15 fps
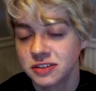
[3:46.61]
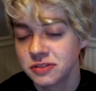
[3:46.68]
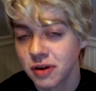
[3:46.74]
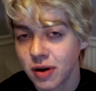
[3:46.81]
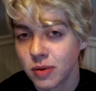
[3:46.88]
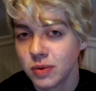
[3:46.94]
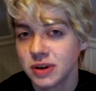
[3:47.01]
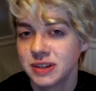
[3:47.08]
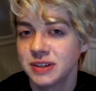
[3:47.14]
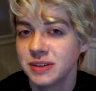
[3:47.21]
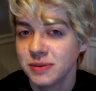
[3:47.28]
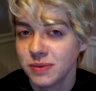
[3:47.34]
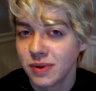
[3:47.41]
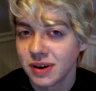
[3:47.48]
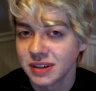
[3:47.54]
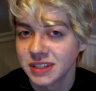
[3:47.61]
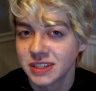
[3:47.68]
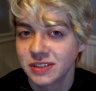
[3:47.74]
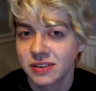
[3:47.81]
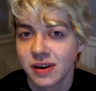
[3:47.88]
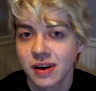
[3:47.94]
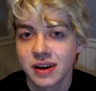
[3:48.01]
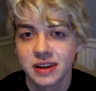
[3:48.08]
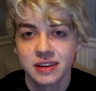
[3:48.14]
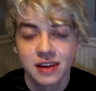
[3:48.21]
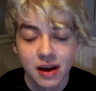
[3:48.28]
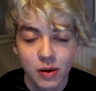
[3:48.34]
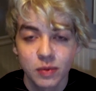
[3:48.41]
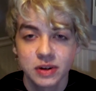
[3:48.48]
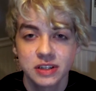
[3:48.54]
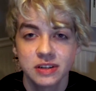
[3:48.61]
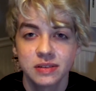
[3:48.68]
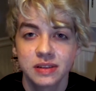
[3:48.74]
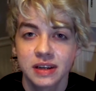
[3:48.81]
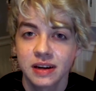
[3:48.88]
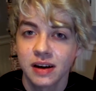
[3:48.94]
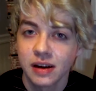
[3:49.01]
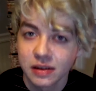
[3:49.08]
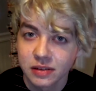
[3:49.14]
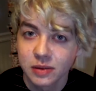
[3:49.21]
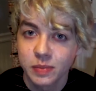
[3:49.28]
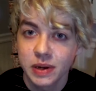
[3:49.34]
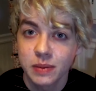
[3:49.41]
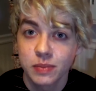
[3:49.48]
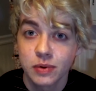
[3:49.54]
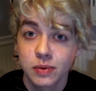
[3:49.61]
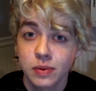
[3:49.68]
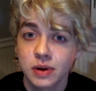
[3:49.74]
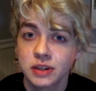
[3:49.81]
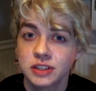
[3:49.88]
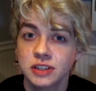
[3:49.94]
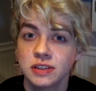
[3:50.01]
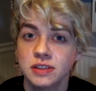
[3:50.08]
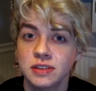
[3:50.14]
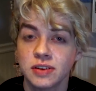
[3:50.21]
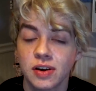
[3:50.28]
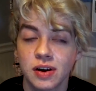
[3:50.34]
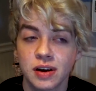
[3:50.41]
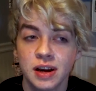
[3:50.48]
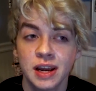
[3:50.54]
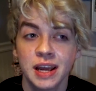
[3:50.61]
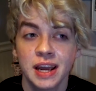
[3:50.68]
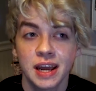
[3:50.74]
draw what you want to draw and not what you think other people want you to draw